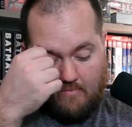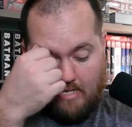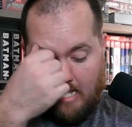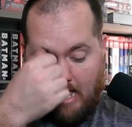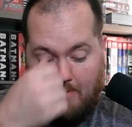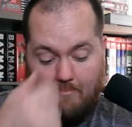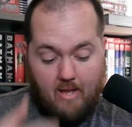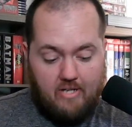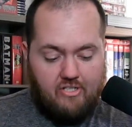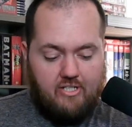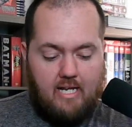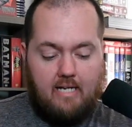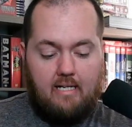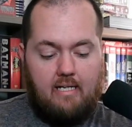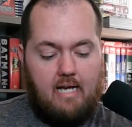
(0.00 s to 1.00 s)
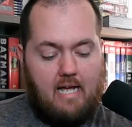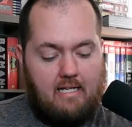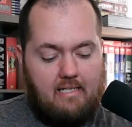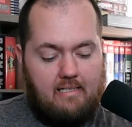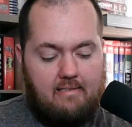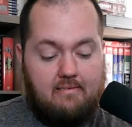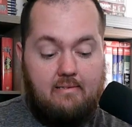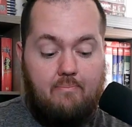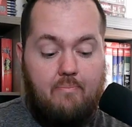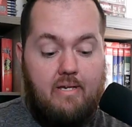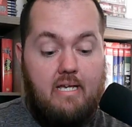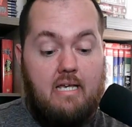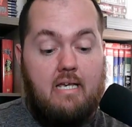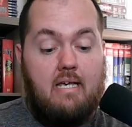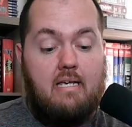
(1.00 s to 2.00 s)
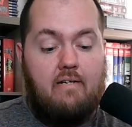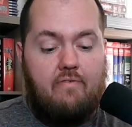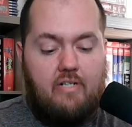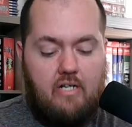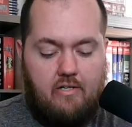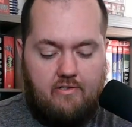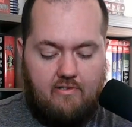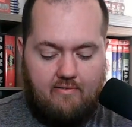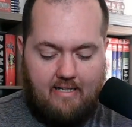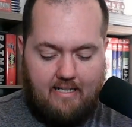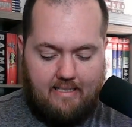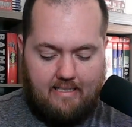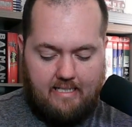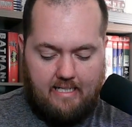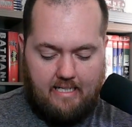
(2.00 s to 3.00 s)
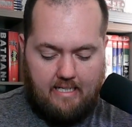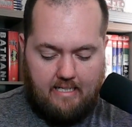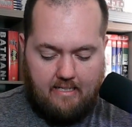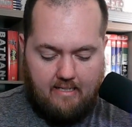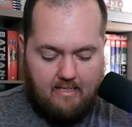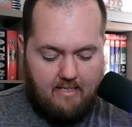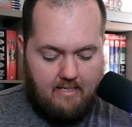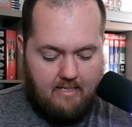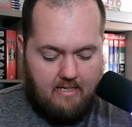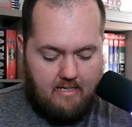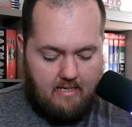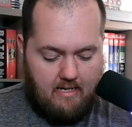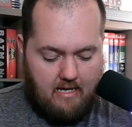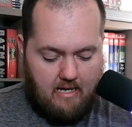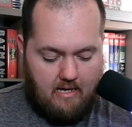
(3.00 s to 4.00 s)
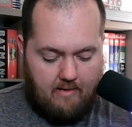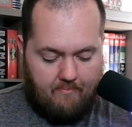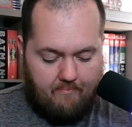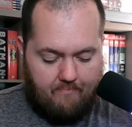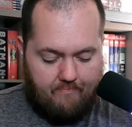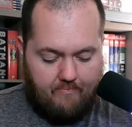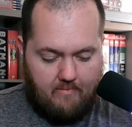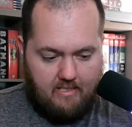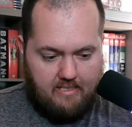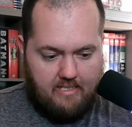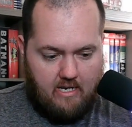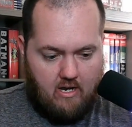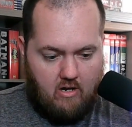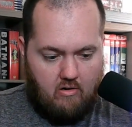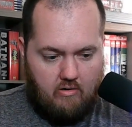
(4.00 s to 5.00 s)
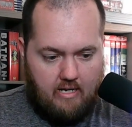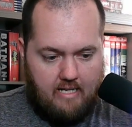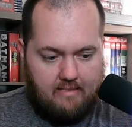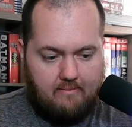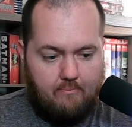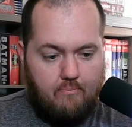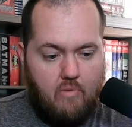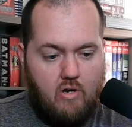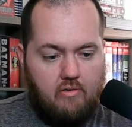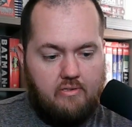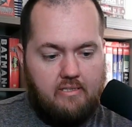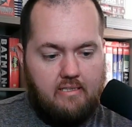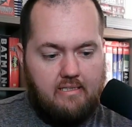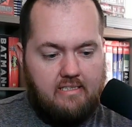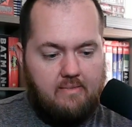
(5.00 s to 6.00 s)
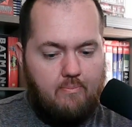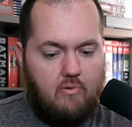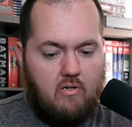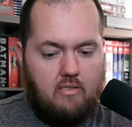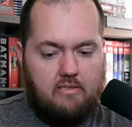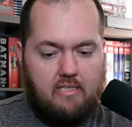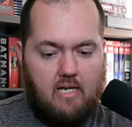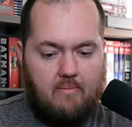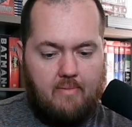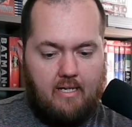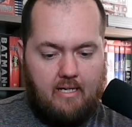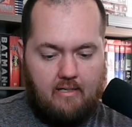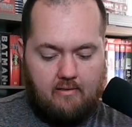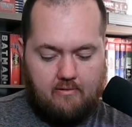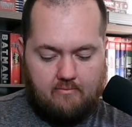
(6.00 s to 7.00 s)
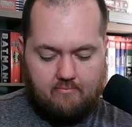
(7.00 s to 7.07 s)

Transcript: mentioned, I think this is a bit of an underrated key. And most of these books, I mean,